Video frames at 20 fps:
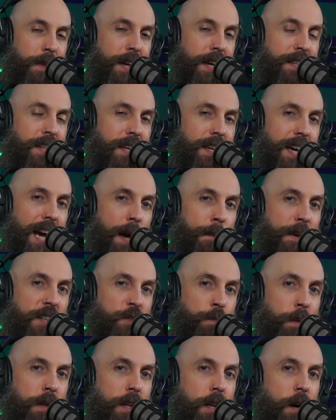in the comments
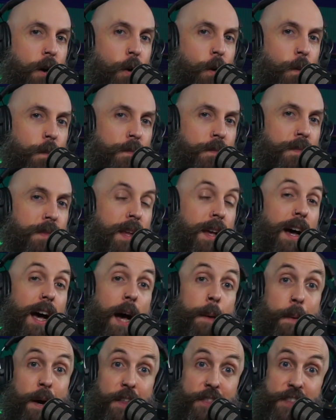below. How
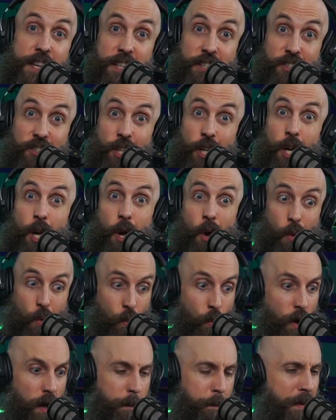about this?
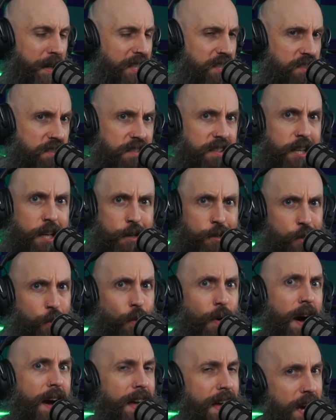What piece of gear do
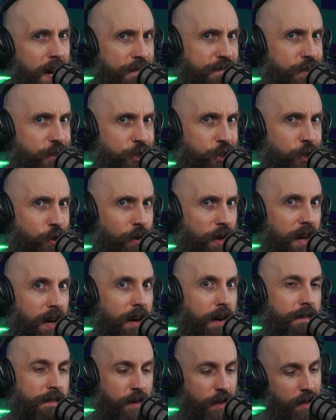I have that you
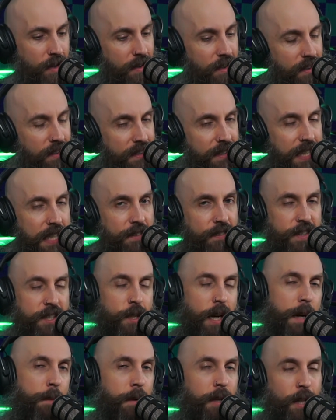have? Leave it
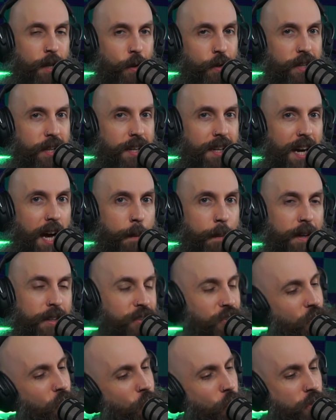down below in the
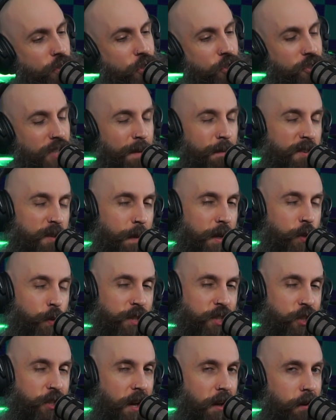comments, or just come over to my
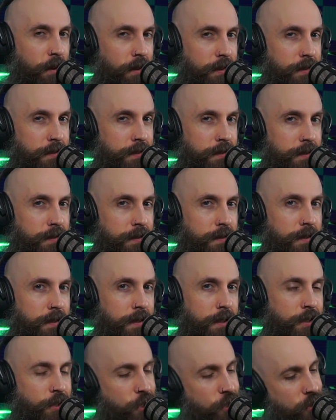Twitch channel.
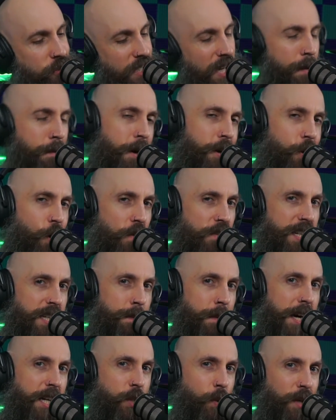Just come on over to
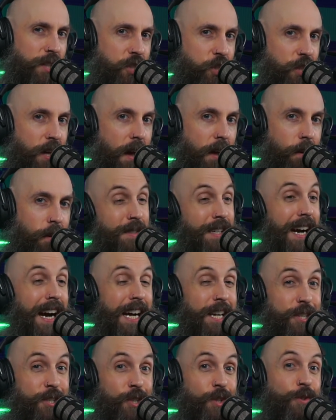my Twitch channel. I
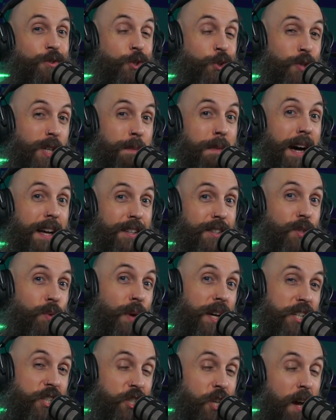do stream on
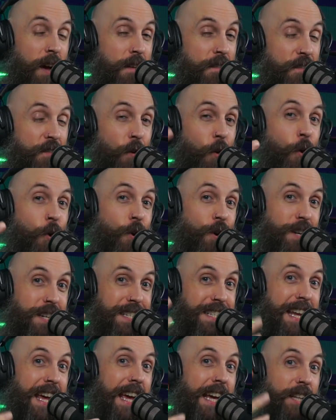Twitch 4
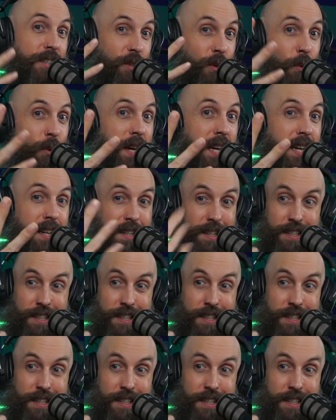days a week.